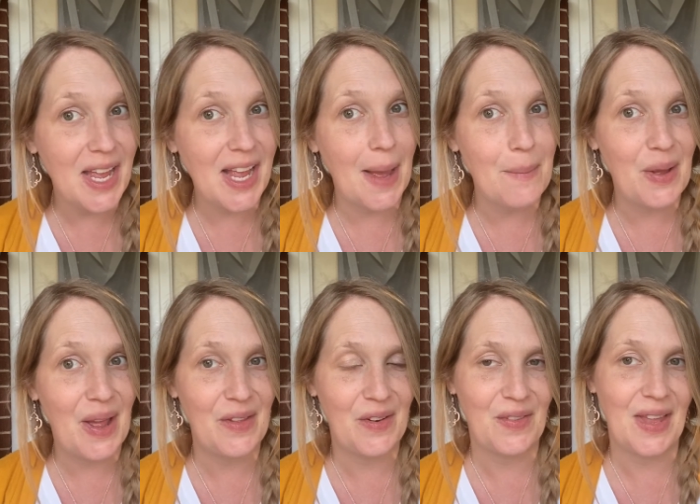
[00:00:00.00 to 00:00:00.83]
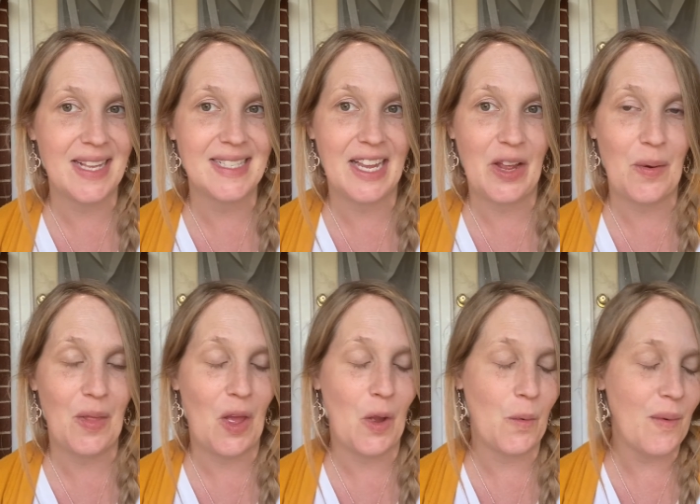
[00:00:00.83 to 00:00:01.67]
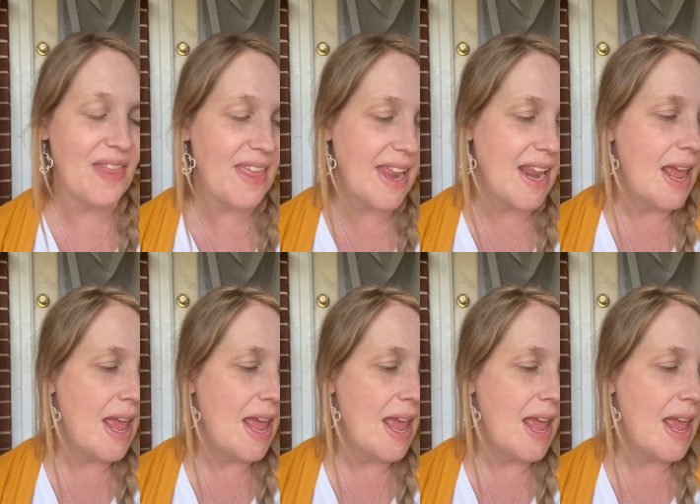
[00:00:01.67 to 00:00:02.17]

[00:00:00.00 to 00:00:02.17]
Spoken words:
a couple other things that go along with it,